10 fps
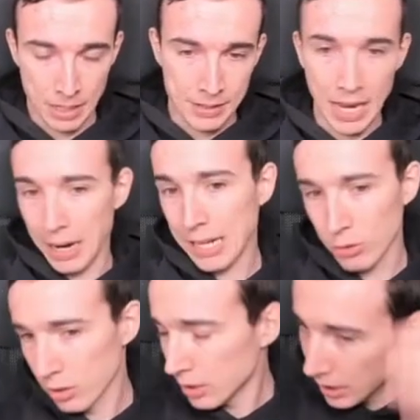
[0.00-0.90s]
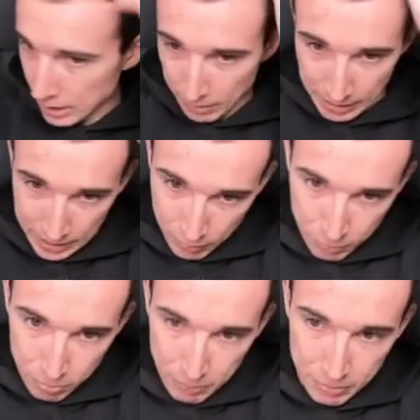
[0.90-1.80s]
yeah, I don't think like it's
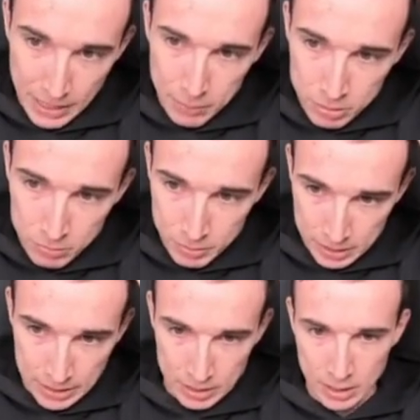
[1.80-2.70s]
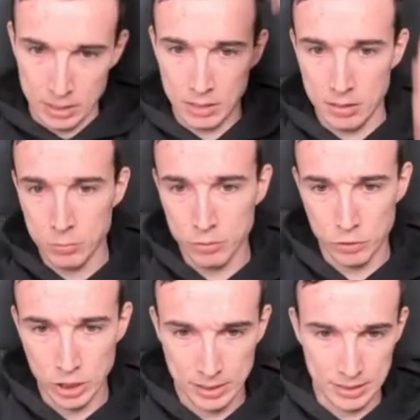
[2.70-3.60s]
playable, but I think that the move
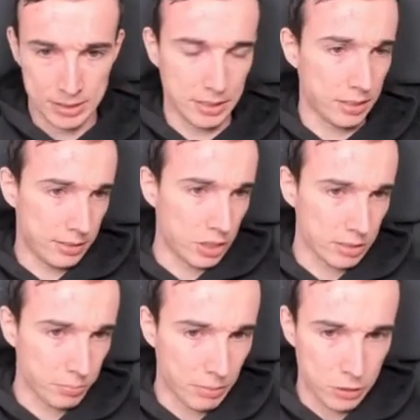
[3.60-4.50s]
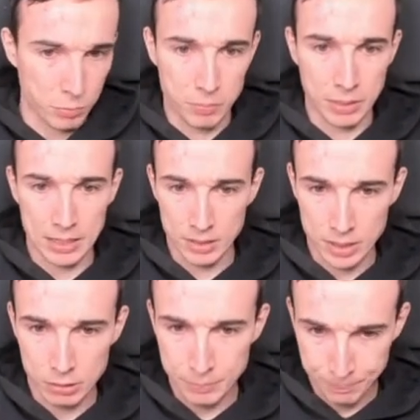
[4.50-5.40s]
g6 here is just much more
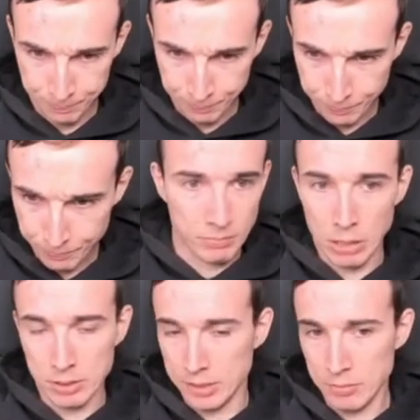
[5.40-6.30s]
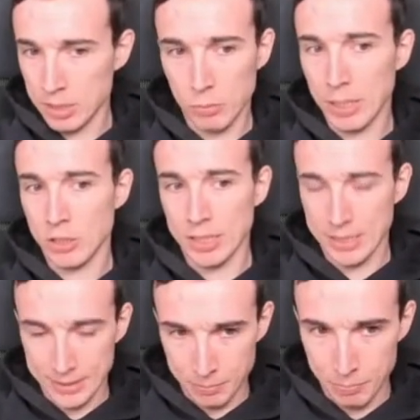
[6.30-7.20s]
practical. Now it seems that white just
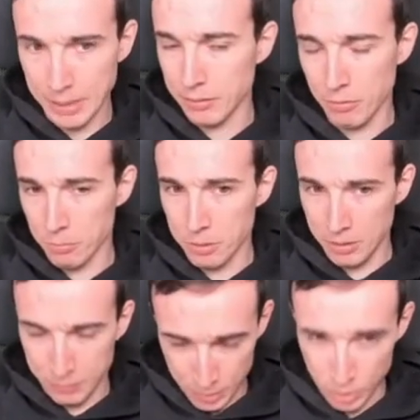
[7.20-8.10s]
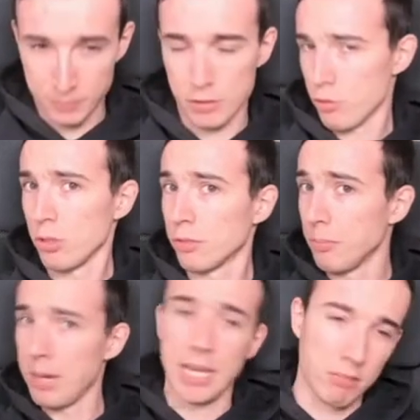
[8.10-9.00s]
has a bad inferior version of the
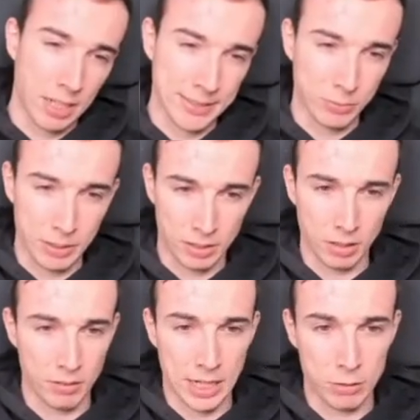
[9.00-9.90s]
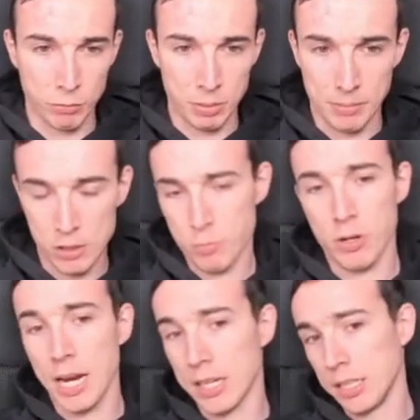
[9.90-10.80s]
main lines where the knight will be much
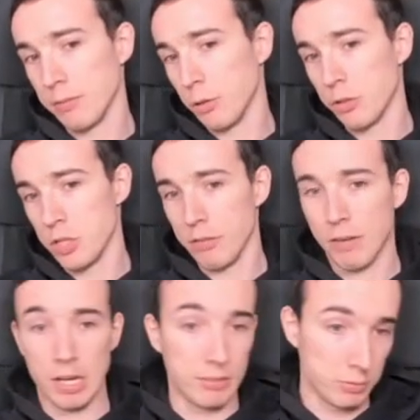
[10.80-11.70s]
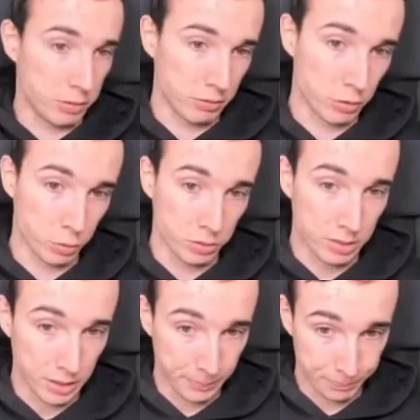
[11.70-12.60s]
more active on g5 as we will soon
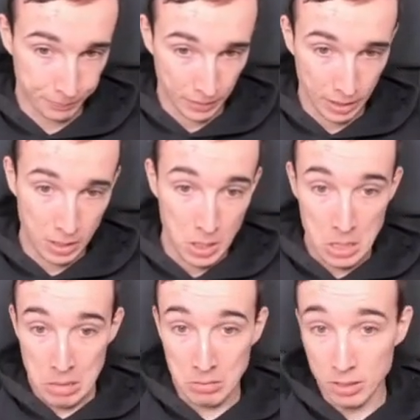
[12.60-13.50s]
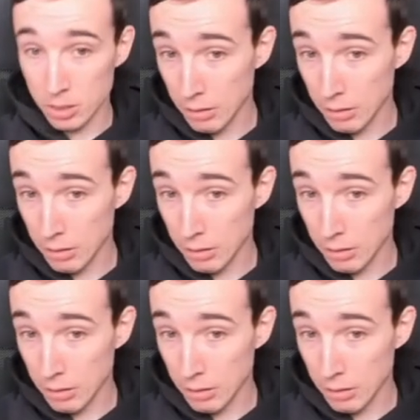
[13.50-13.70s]
see. So